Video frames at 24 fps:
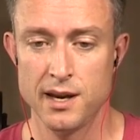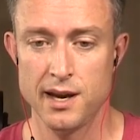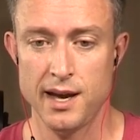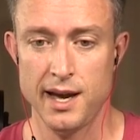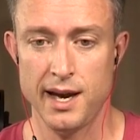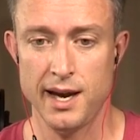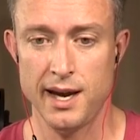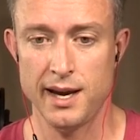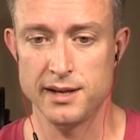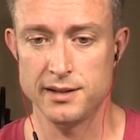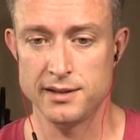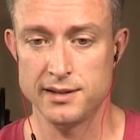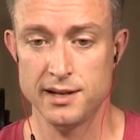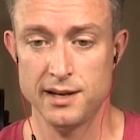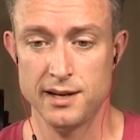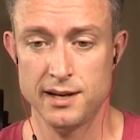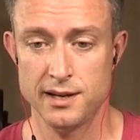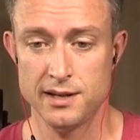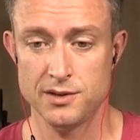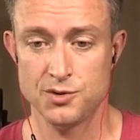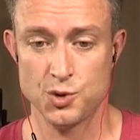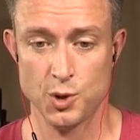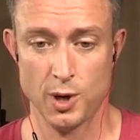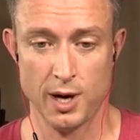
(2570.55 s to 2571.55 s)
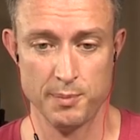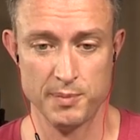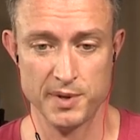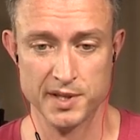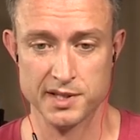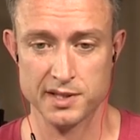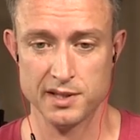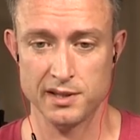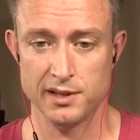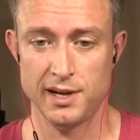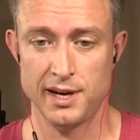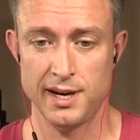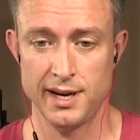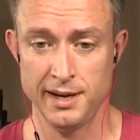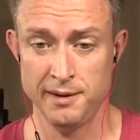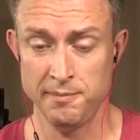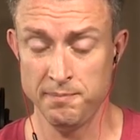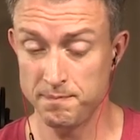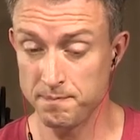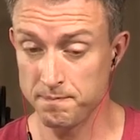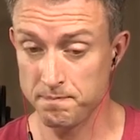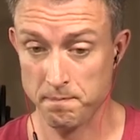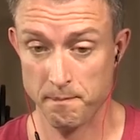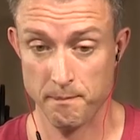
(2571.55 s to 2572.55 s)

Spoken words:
and drop us a line.